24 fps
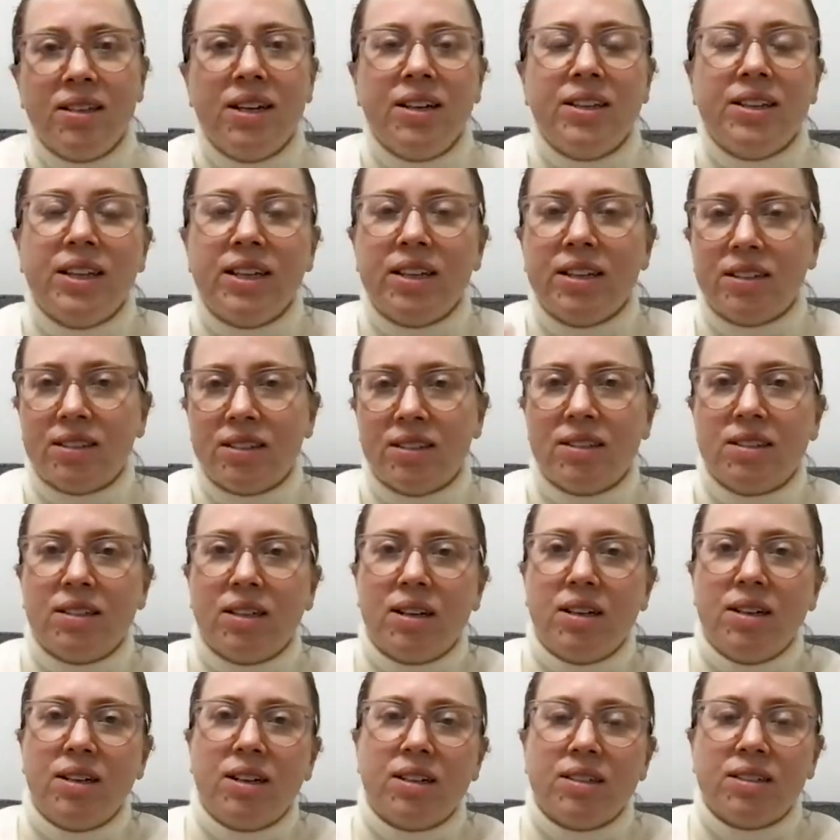Yeah, and that's
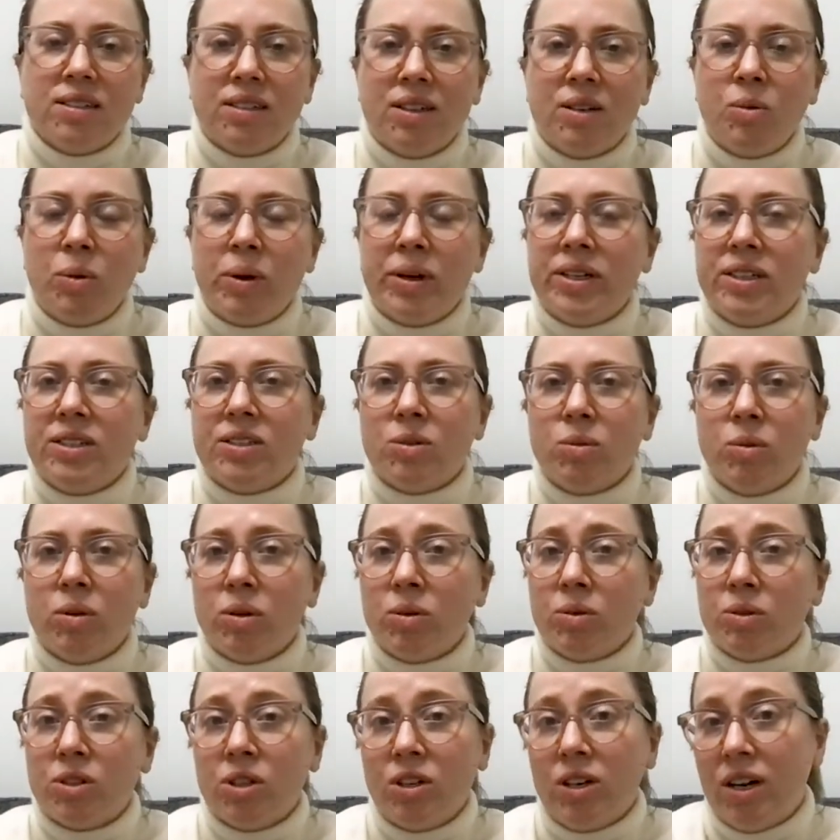a nice segue into what I
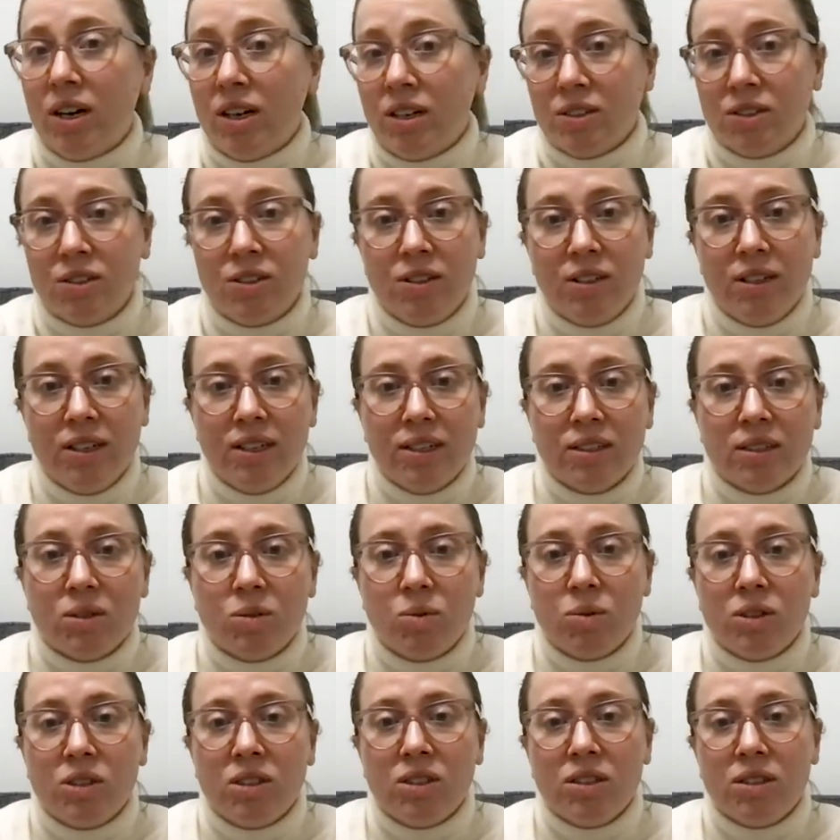was going to ask you
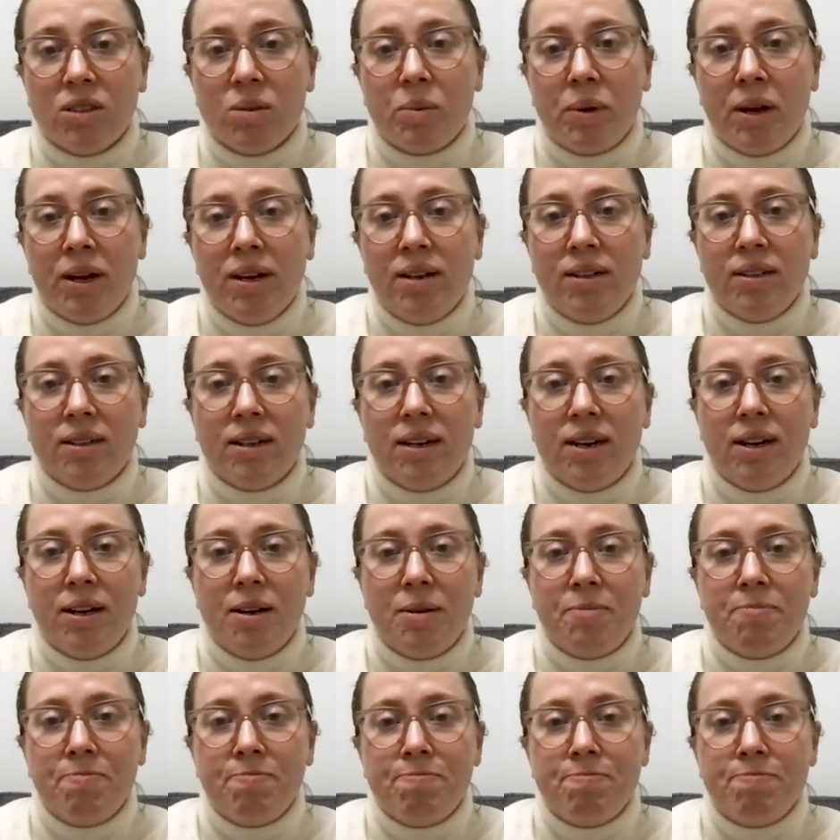next, which is about
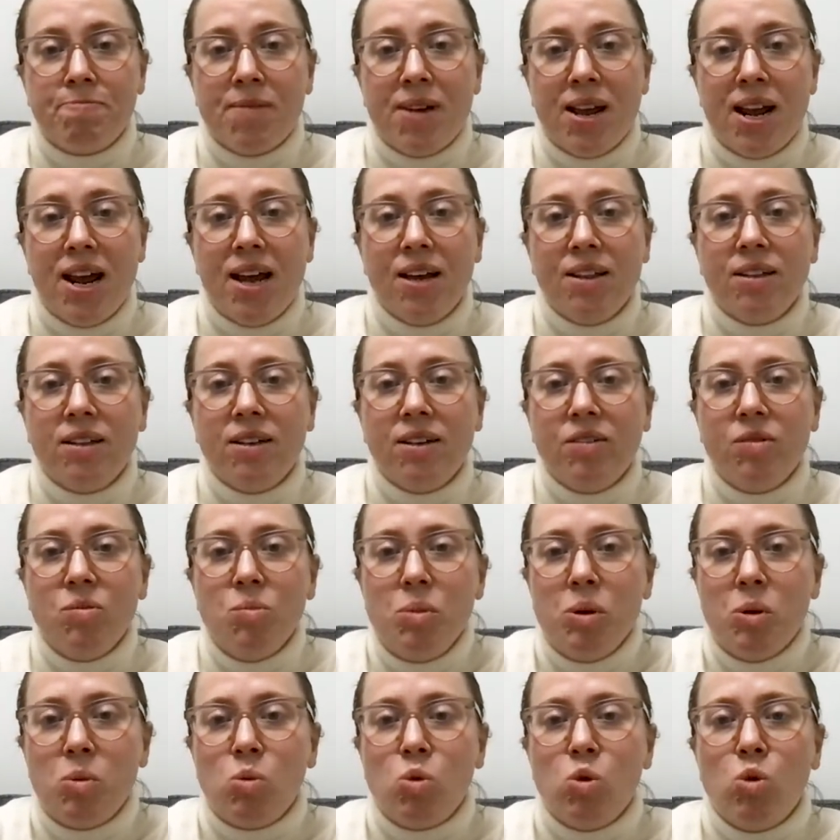how the
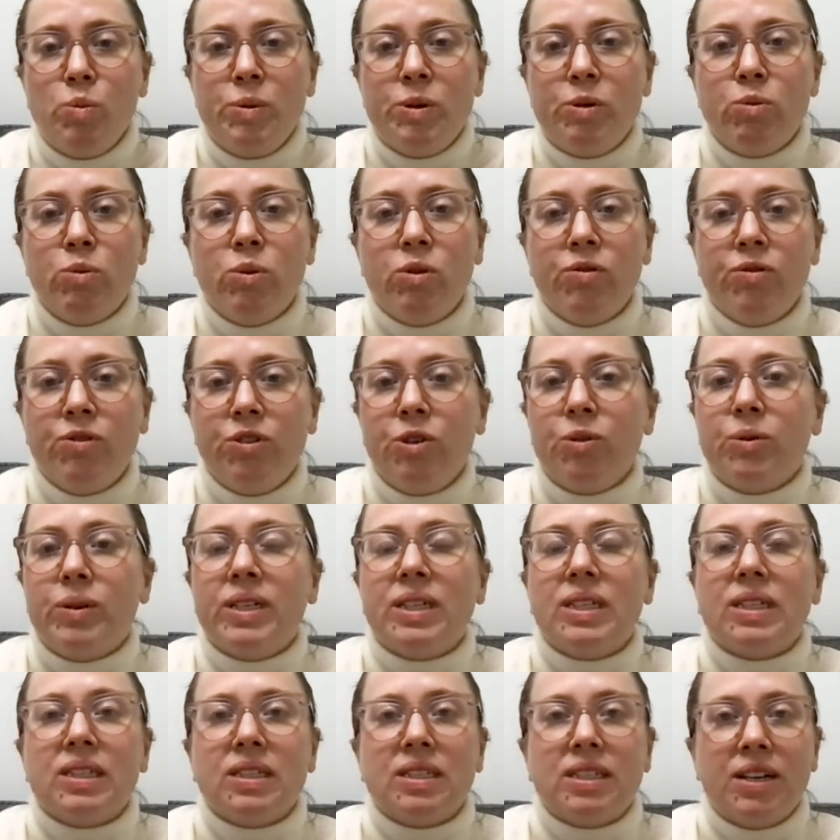government will be
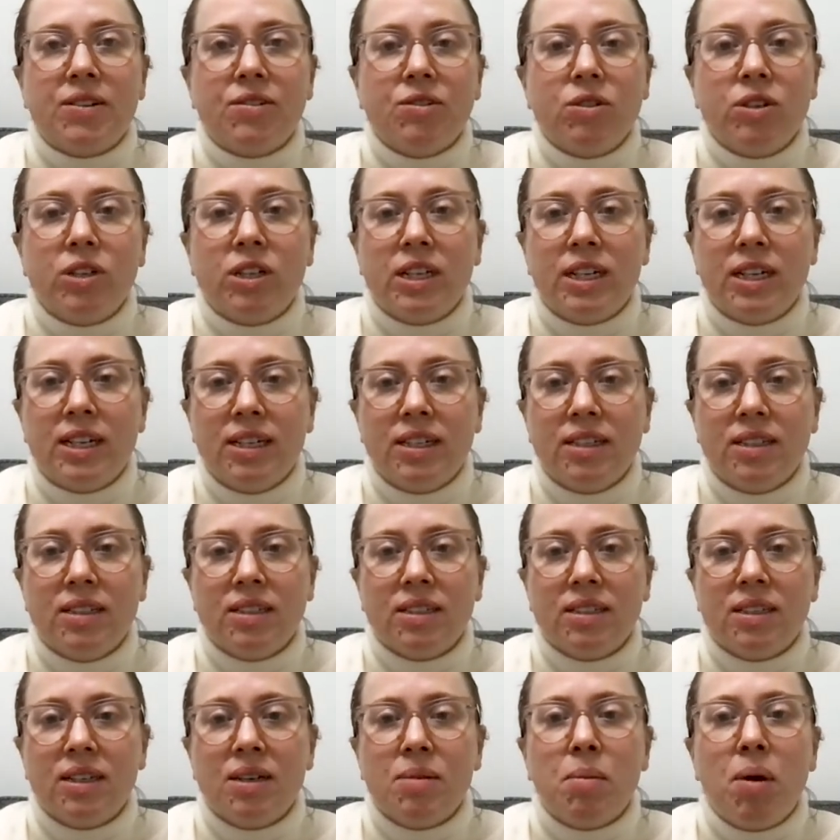reviewing several
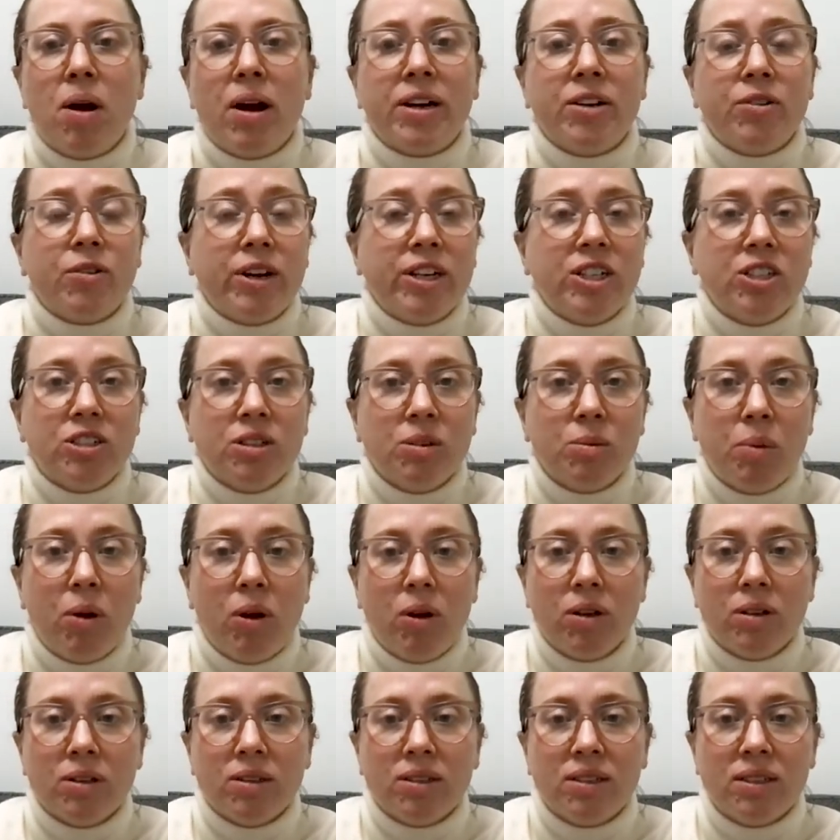existing migration
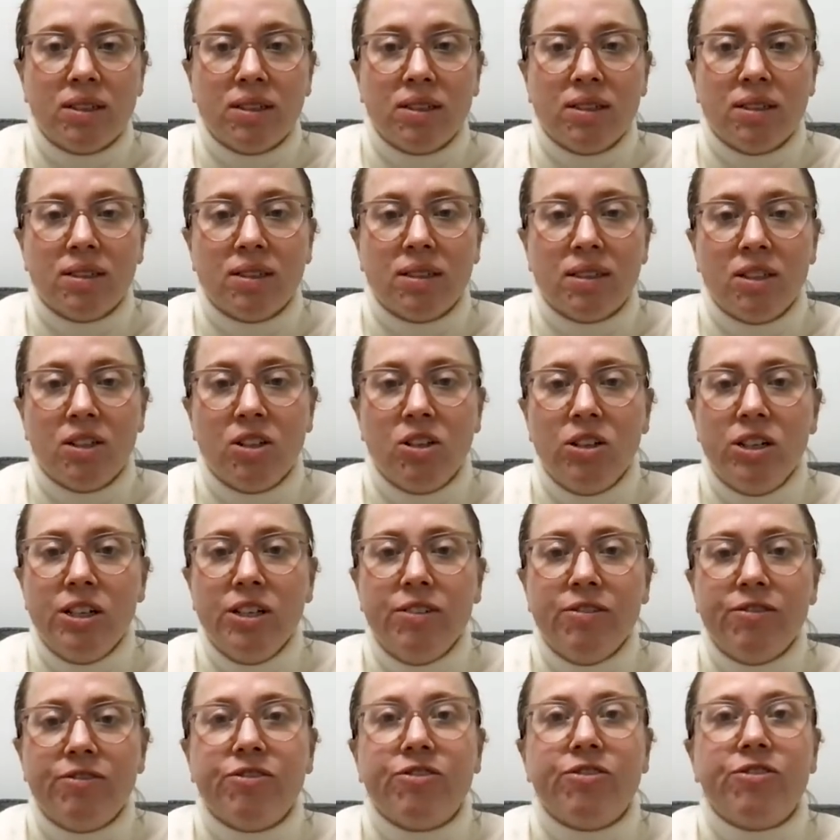policies, including
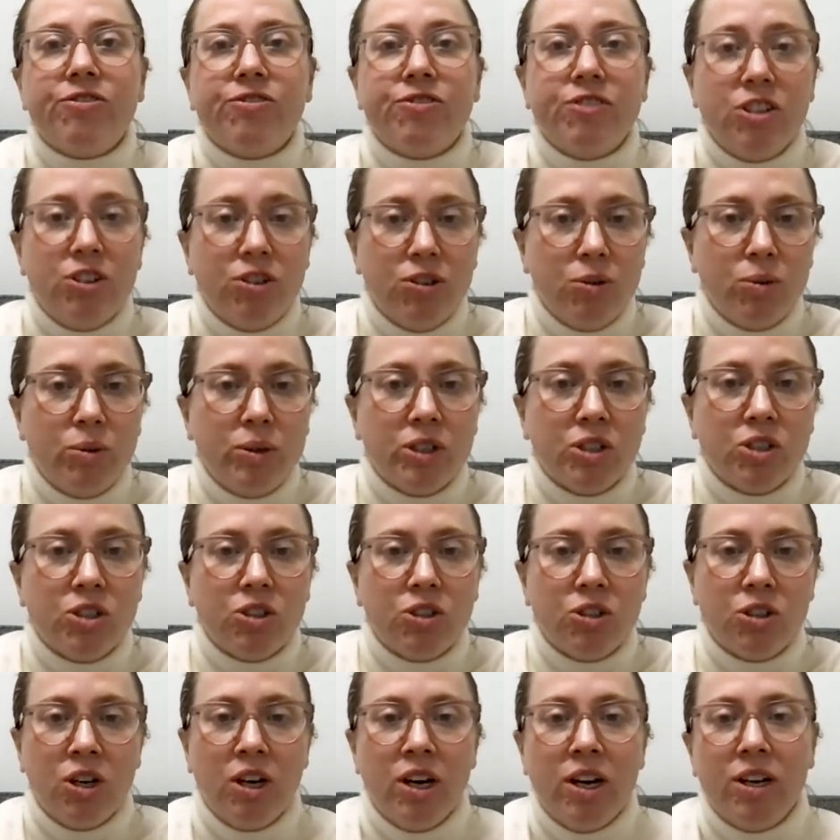a few which